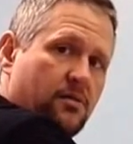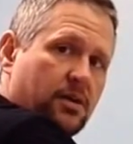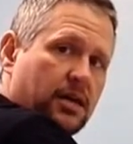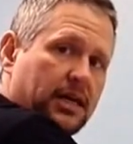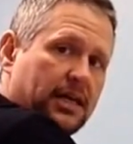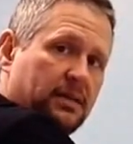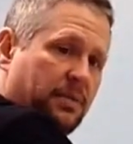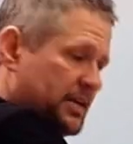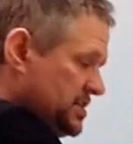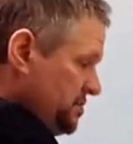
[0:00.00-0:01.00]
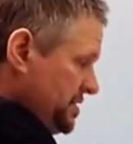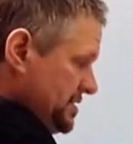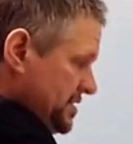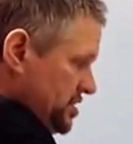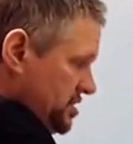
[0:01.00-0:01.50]
And get the patient
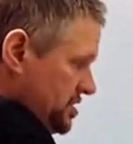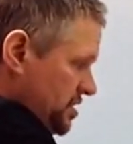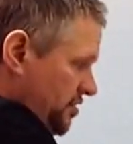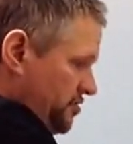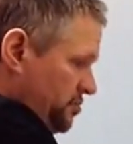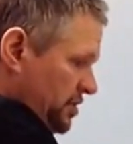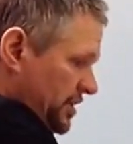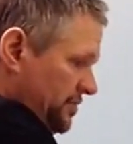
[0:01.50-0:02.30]
positioned comfortably.